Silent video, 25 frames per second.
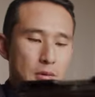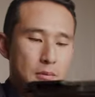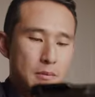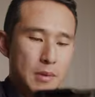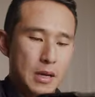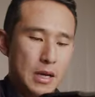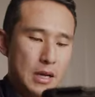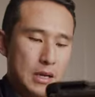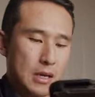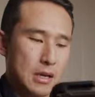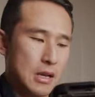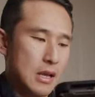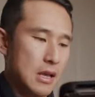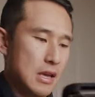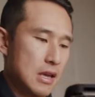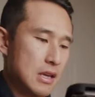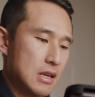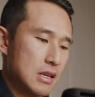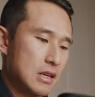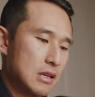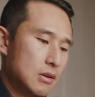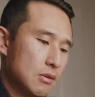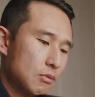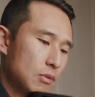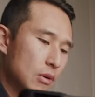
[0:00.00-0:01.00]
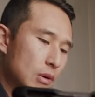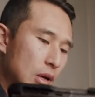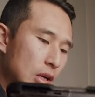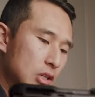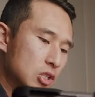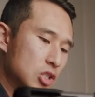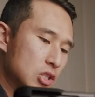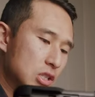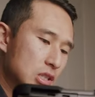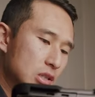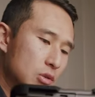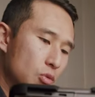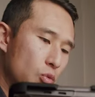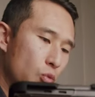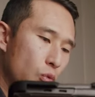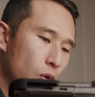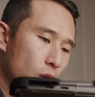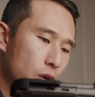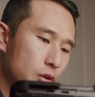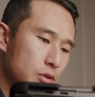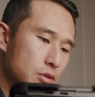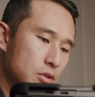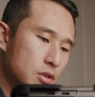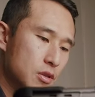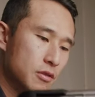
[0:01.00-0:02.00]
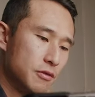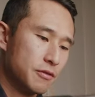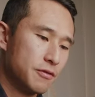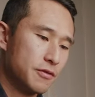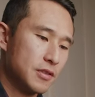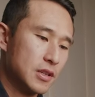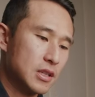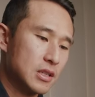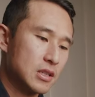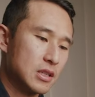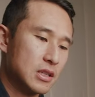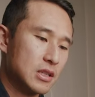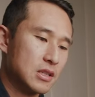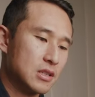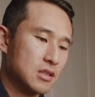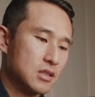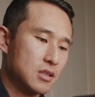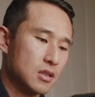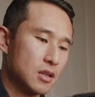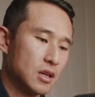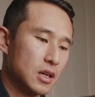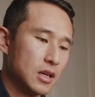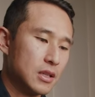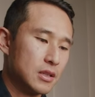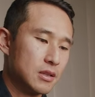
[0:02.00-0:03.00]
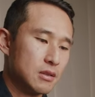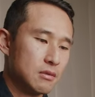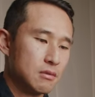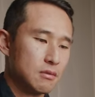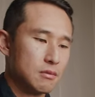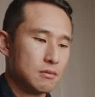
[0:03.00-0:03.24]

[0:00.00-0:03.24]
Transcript: but it actually won't fit inside